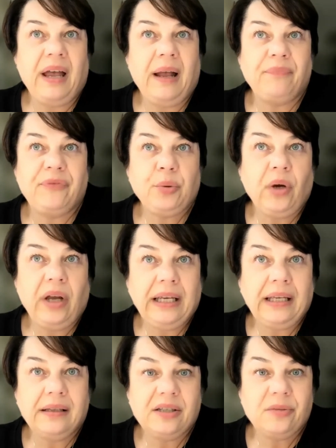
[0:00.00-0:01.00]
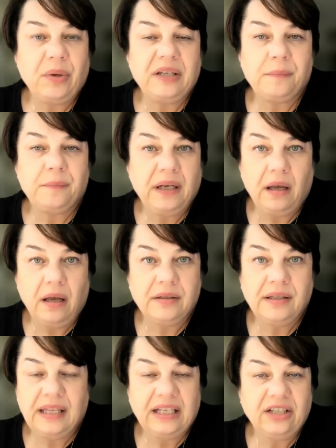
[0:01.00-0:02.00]
to work in the space
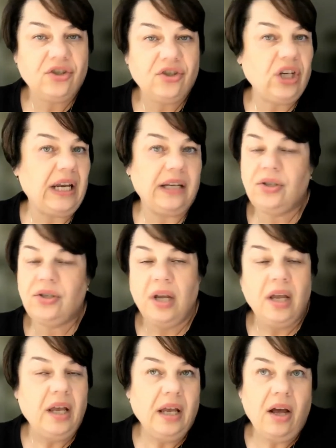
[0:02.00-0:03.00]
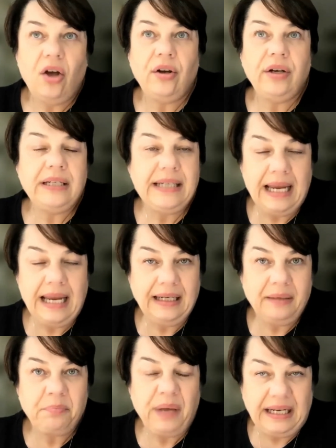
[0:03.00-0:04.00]
because things change on a
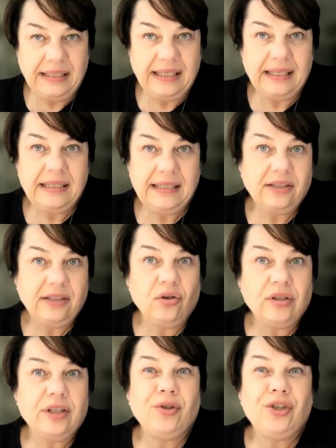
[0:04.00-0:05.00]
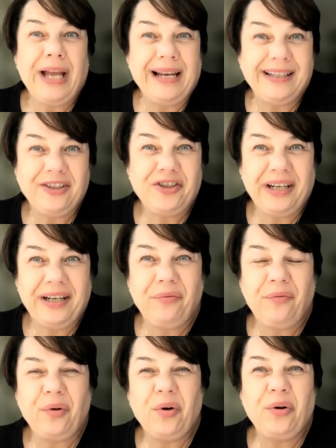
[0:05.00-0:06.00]
daily basis. It's also challenging
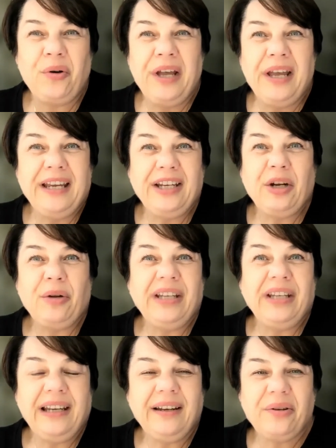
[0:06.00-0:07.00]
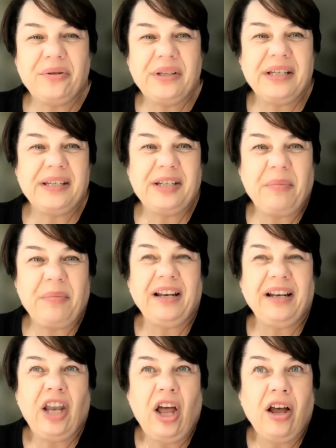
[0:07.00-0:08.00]
for, you know, the ecosystem at
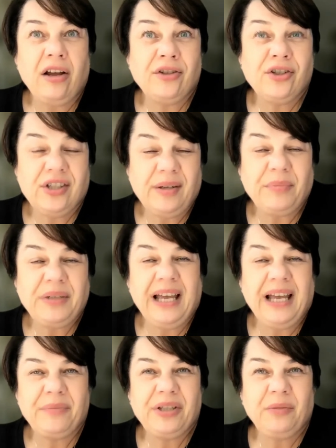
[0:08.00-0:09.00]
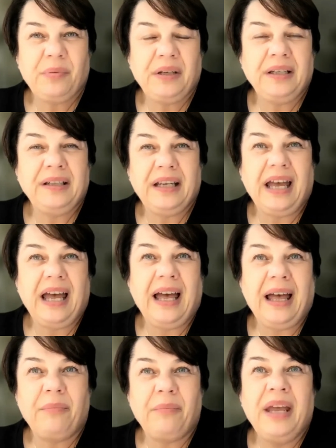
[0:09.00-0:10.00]
large sometimes to be
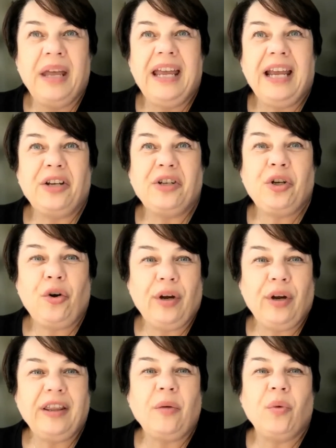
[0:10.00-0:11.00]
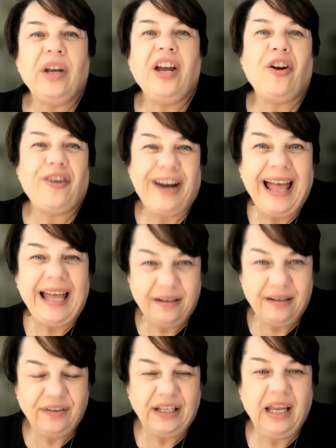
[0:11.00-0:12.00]
ensuring that we are ahead
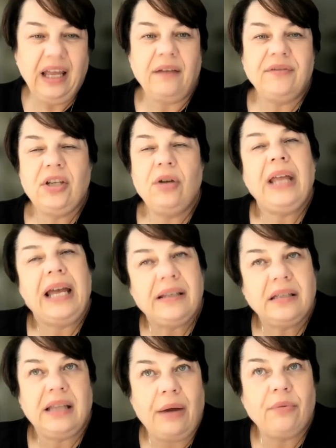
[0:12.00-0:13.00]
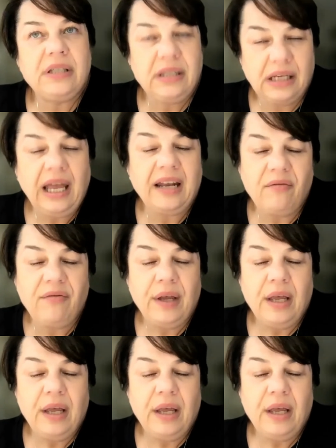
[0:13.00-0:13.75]
of the curve. So that was the kind of